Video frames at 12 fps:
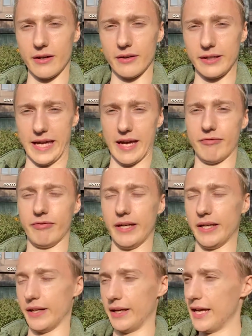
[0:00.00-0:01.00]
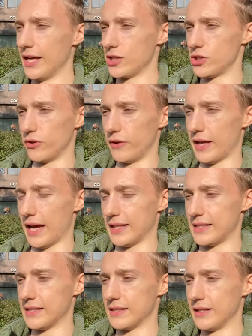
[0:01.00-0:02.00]
caffeine, so
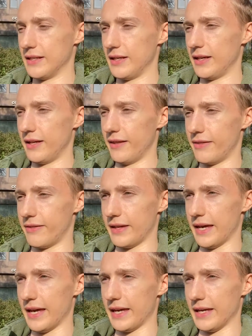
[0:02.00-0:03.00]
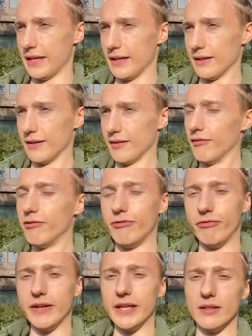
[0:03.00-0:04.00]
that they
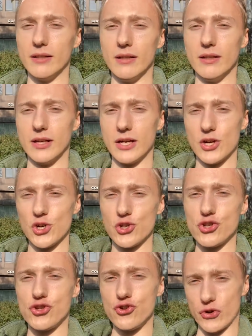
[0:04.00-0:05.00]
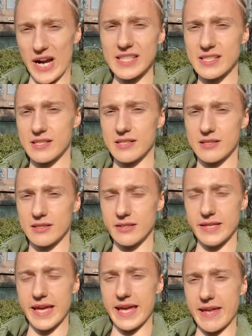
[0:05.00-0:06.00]
feel stressed,
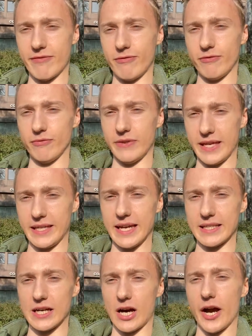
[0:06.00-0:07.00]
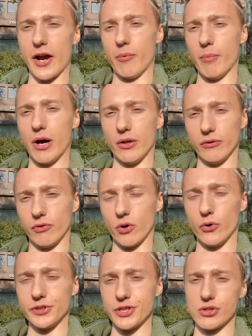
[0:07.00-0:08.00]
they get higher amount of
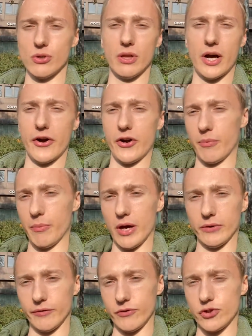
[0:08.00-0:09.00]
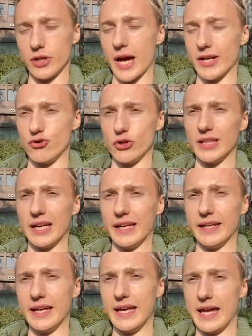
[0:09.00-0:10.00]
cortisol, higher amount of
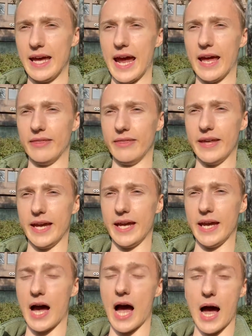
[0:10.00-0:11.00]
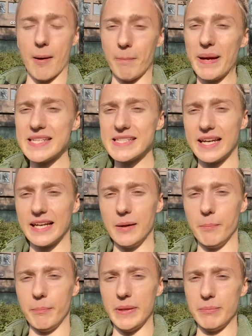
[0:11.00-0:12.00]
adrenaline, and they are basically
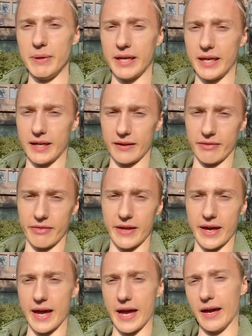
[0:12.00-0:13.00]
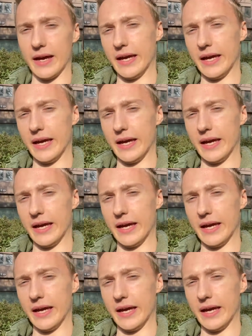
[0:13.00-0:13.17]
mimicking the